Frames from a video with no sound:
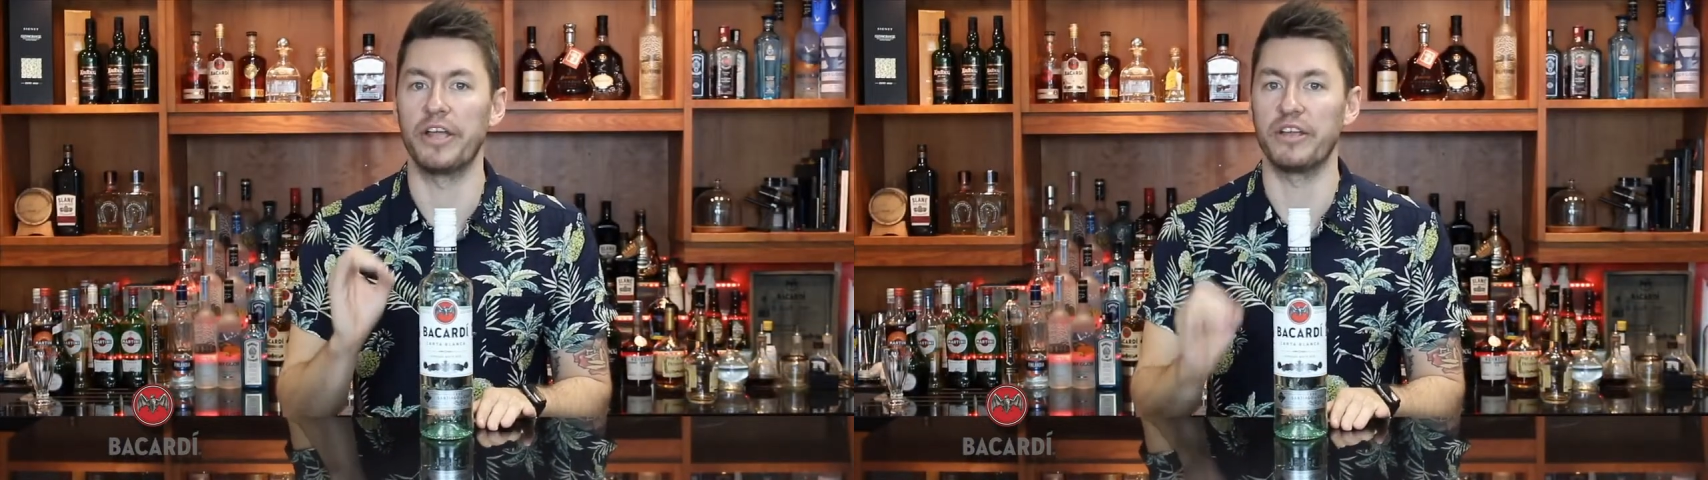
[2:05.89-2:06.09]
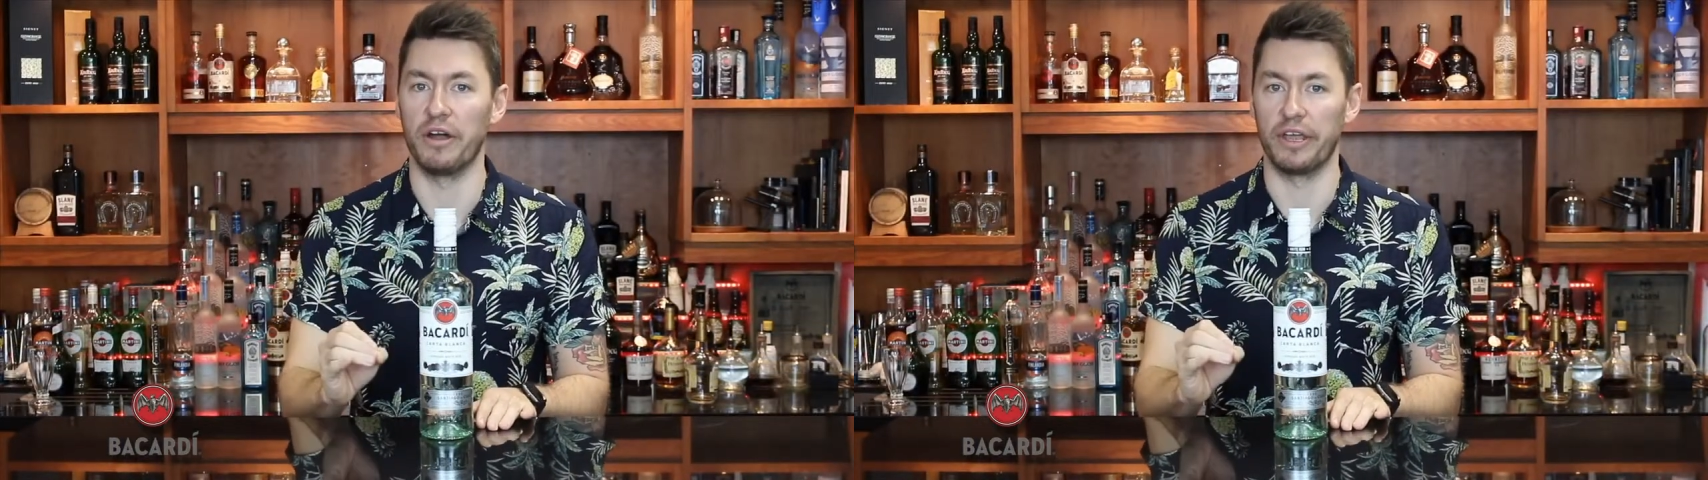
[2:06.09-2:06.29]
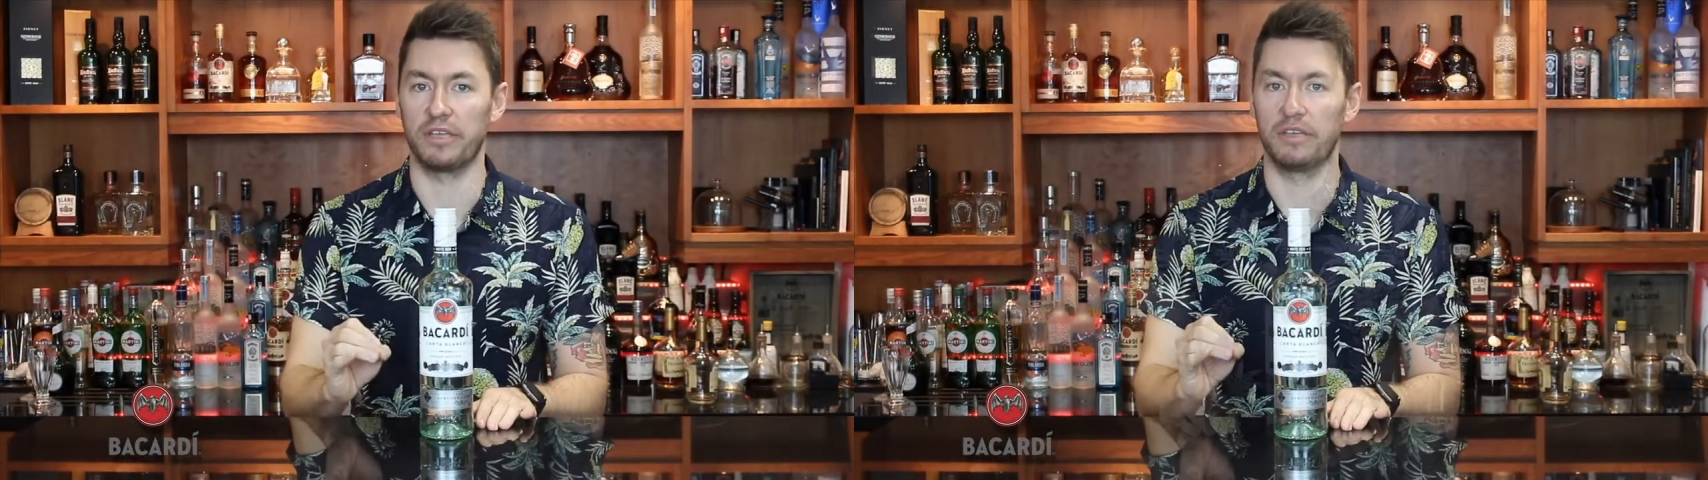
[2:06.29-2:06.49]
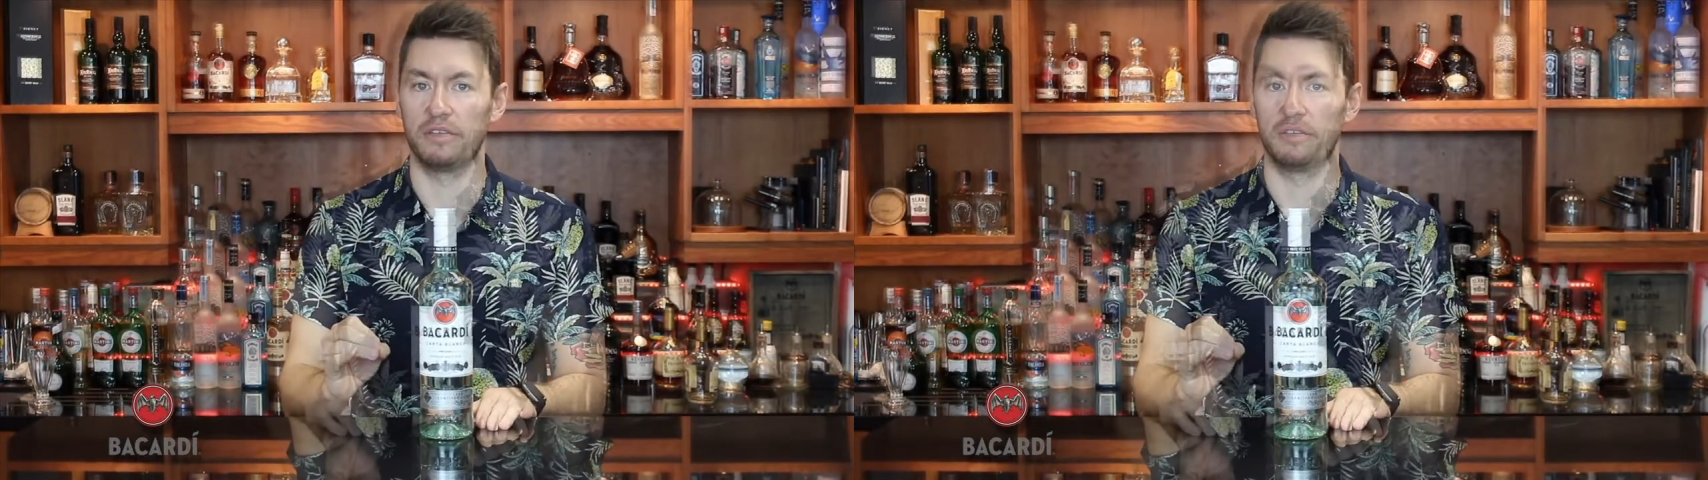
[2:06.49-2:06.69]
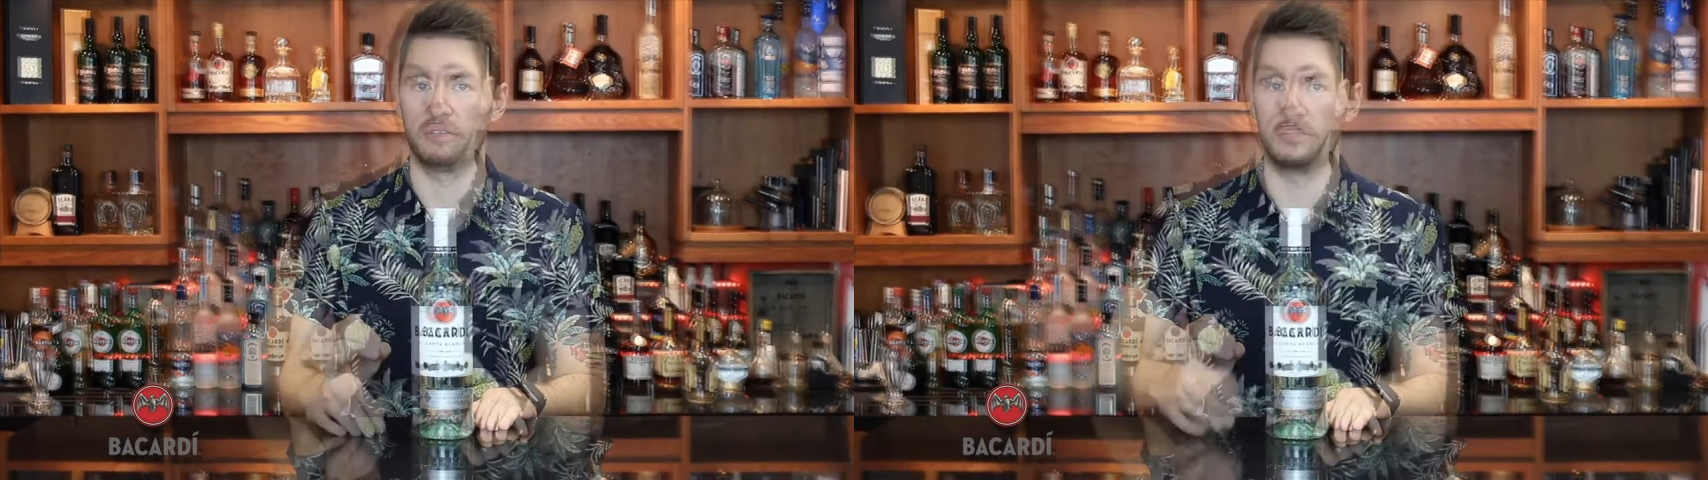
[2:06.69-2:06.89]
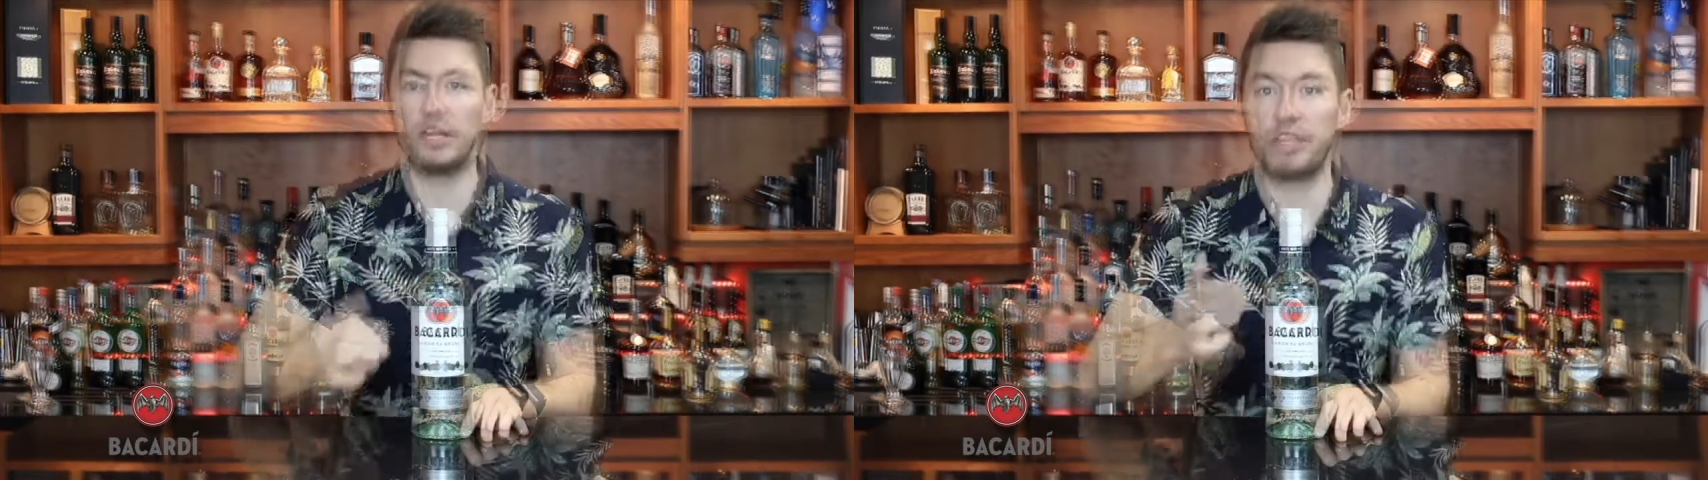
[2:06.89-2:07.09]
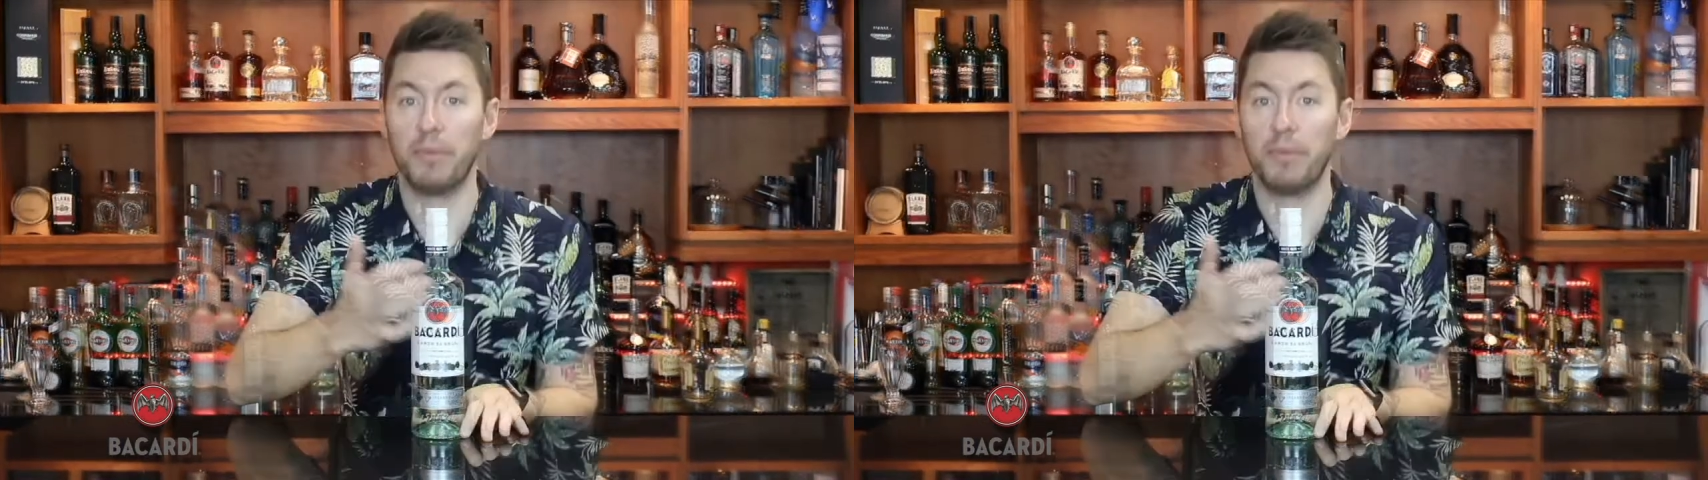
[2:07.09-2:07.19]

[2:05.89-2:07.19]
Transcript: iconic.